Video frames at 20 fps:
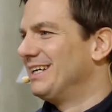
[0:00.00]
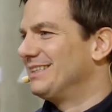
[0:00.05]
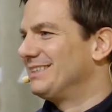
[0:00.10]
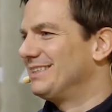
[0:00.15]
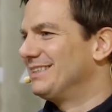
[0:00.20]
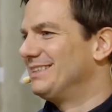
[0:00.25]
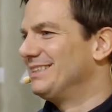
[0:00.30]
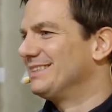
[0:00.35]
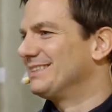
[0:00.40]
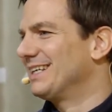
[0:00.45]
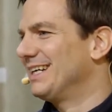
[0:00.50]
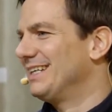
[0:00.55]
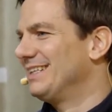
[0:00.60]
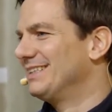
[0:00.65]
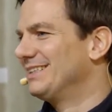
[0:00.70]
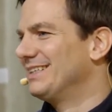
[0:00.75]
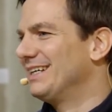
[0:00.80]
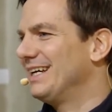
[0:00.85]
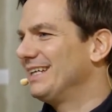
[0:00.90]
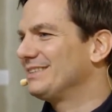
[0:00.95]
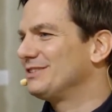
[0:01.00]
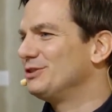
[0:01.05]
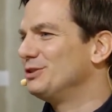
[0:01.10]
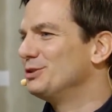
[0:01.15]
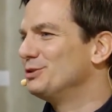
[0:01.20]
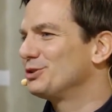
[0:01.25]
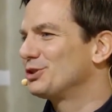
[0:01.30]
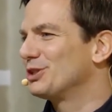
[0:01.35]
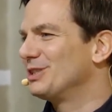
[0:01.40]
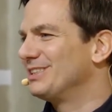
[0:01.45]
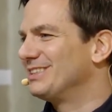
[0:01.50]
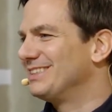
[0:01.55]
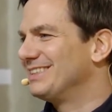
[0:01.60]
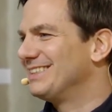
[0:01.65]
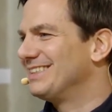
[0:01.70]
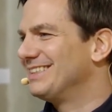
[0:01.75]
the designer, as usual,